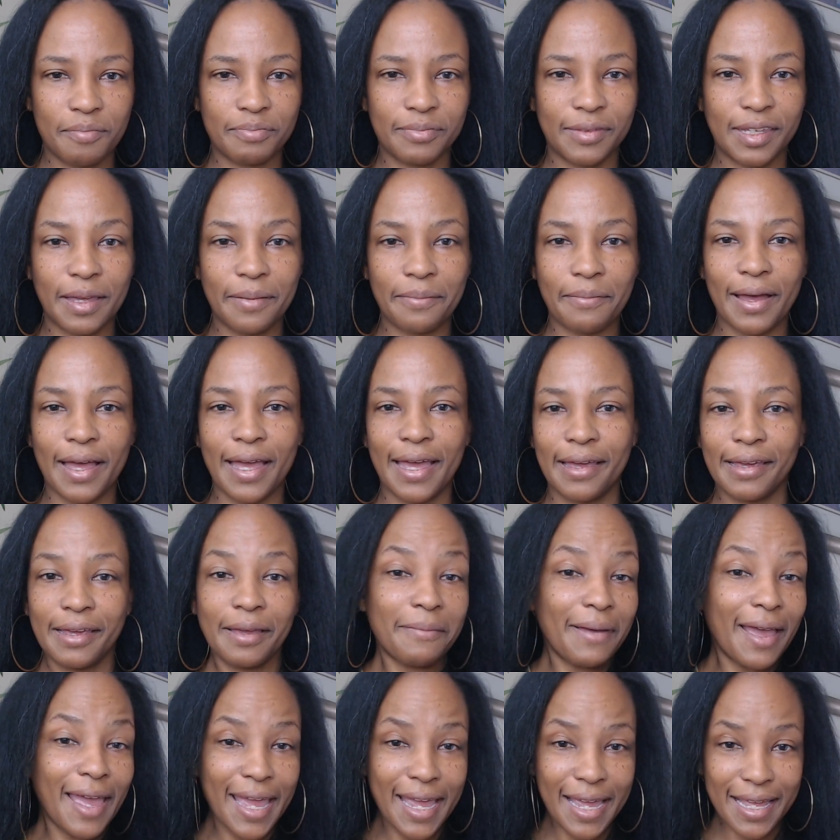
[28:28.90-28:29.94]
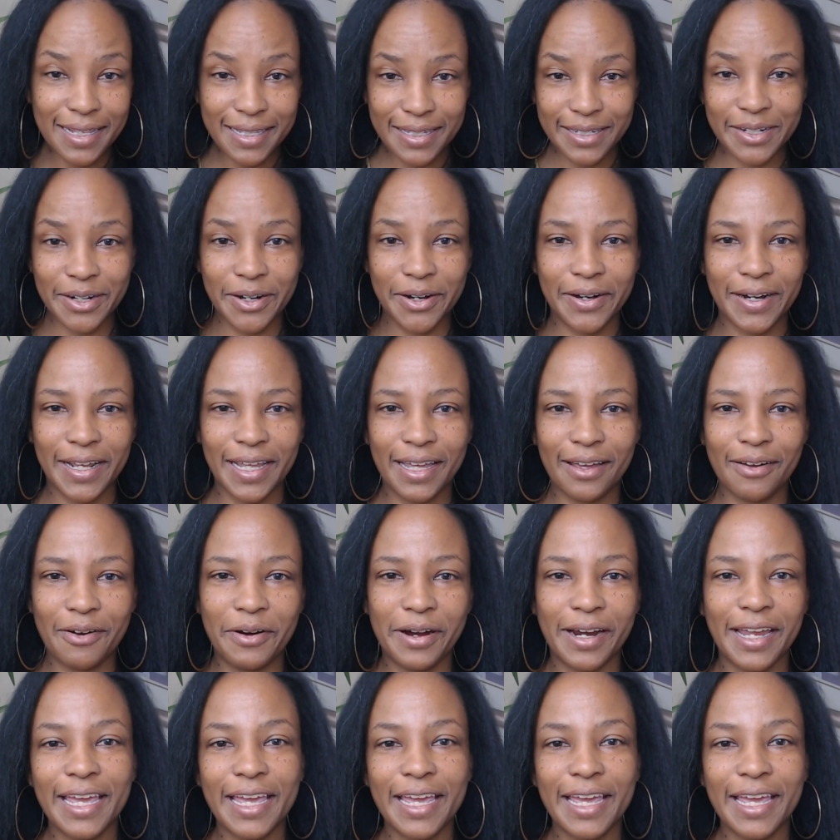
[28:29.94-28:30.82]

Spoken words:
get my hands dirty, or